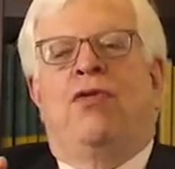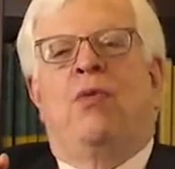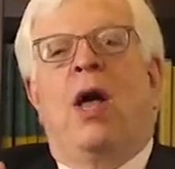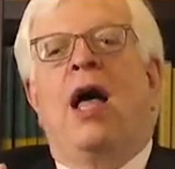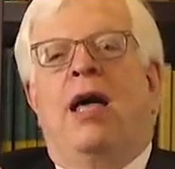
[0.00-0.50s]

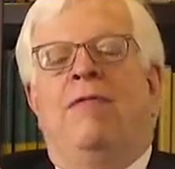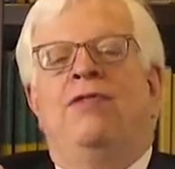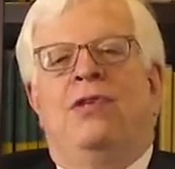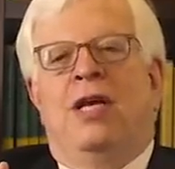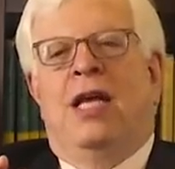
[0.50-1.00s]

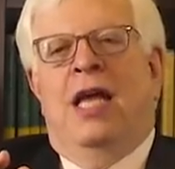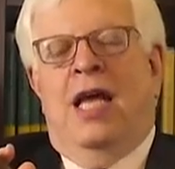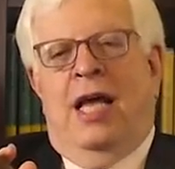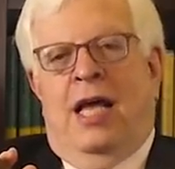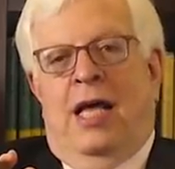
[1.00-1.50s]
thrives
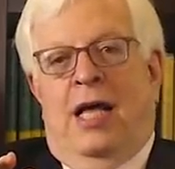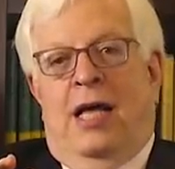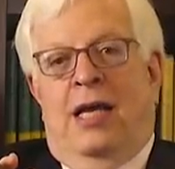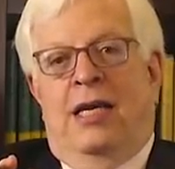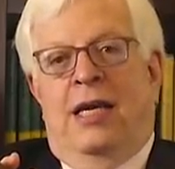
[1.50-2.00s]

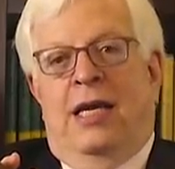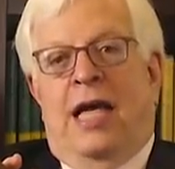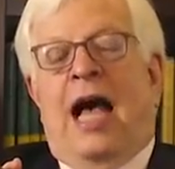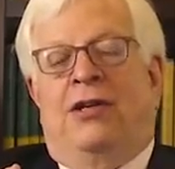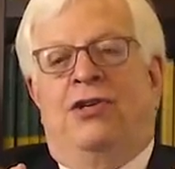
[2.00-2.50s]
on
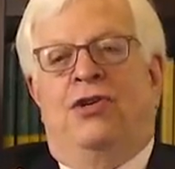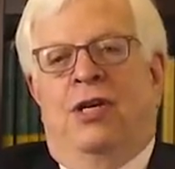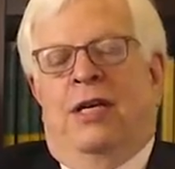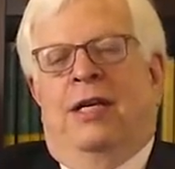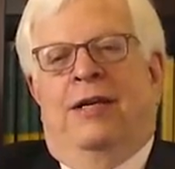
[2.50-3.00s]
oxygen.